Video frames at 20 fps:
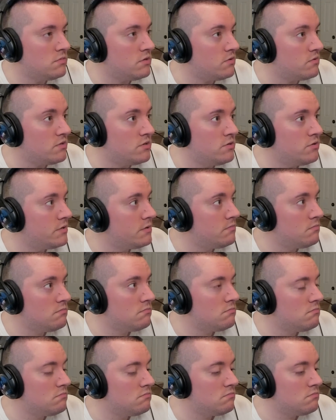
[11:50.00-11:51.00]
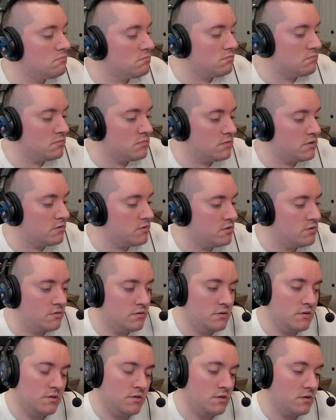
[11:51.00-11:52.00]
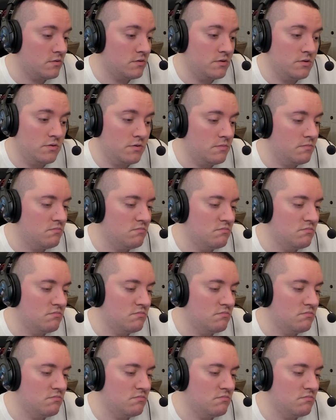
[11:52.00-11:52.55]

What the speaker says: don't do it, just don't do it.